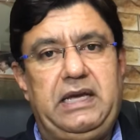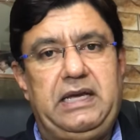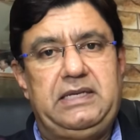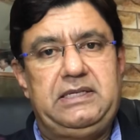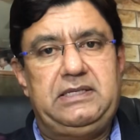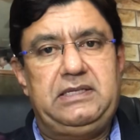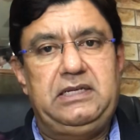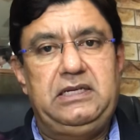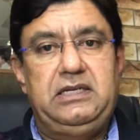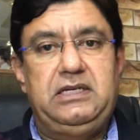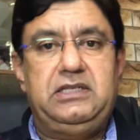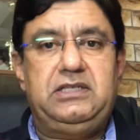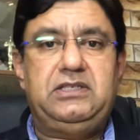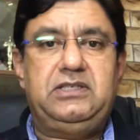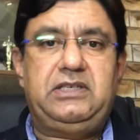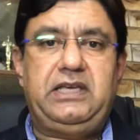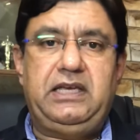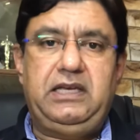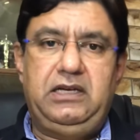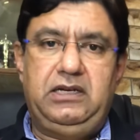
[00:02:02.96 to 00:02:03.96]
as
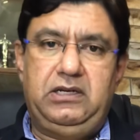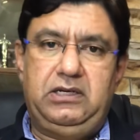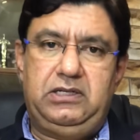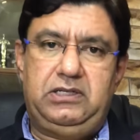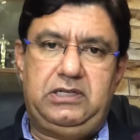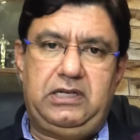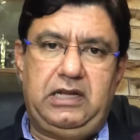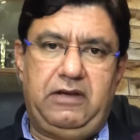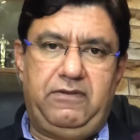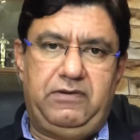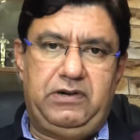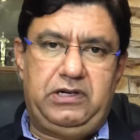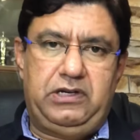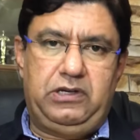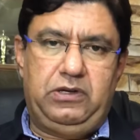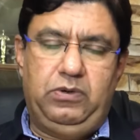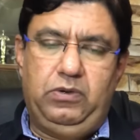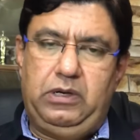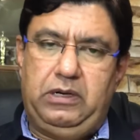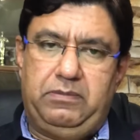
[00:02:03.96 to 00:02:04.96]
Zenker's
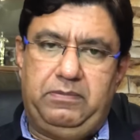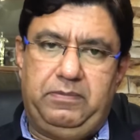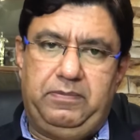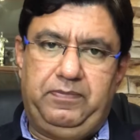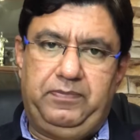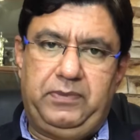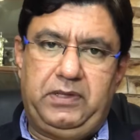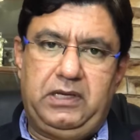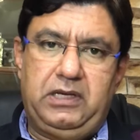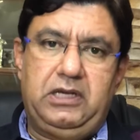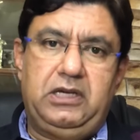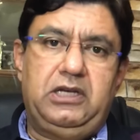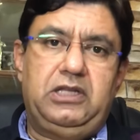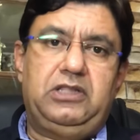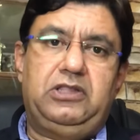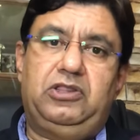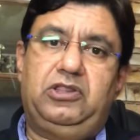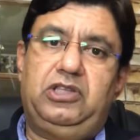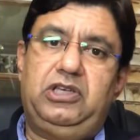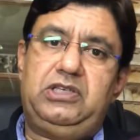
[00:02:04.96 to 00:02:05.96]
diverticulum.
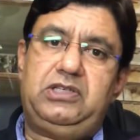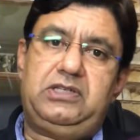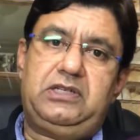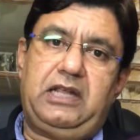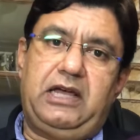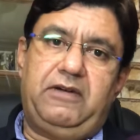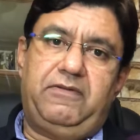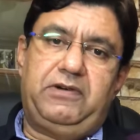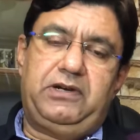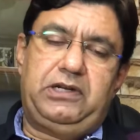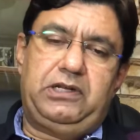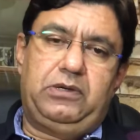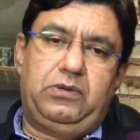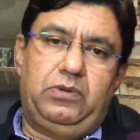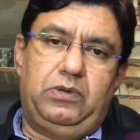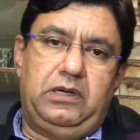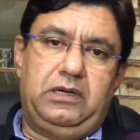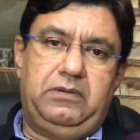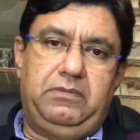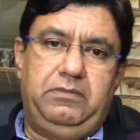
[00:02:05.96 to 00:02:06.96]
This
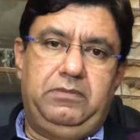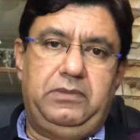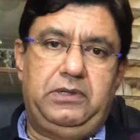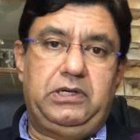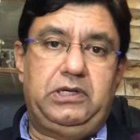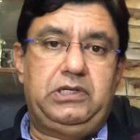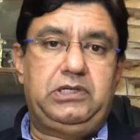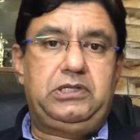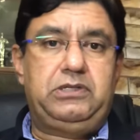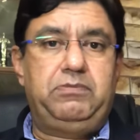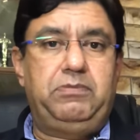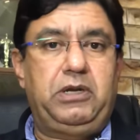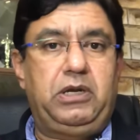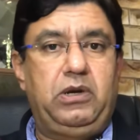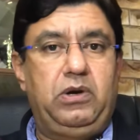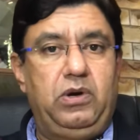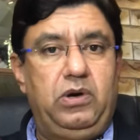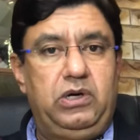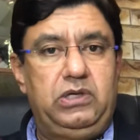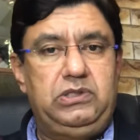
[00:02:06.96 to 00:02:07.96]
diverticulum is
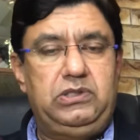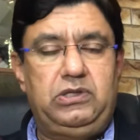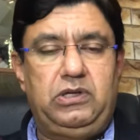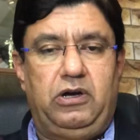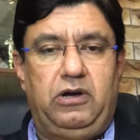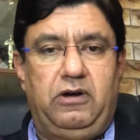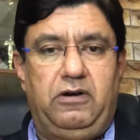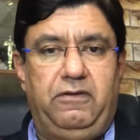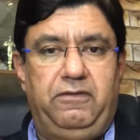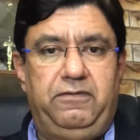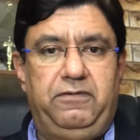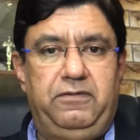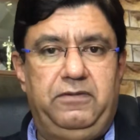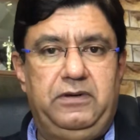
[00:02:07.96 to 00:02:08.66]
because of